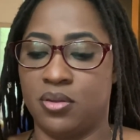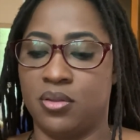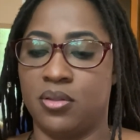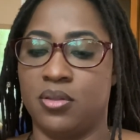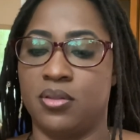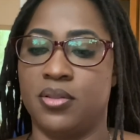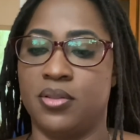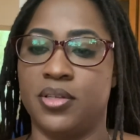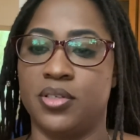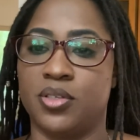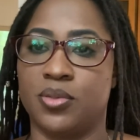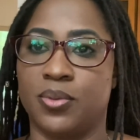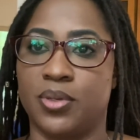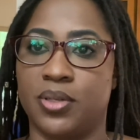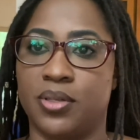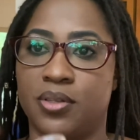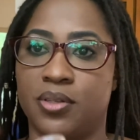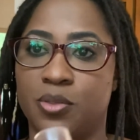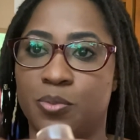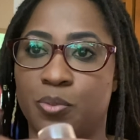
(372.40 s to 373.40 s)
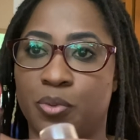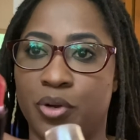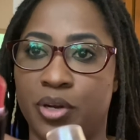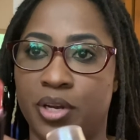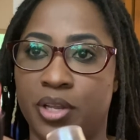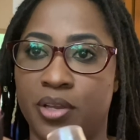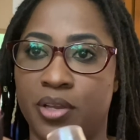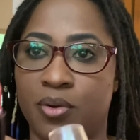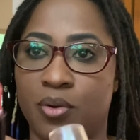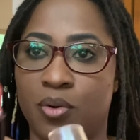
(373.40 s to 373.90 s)
this one, this
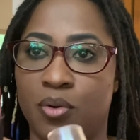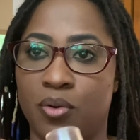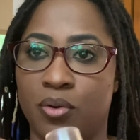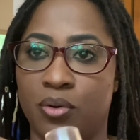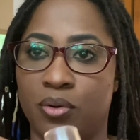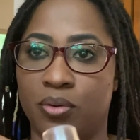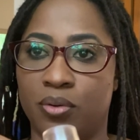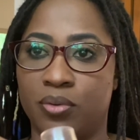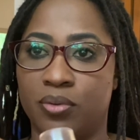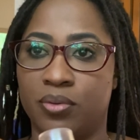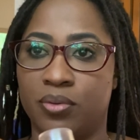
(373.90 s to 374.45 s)
pretty coral?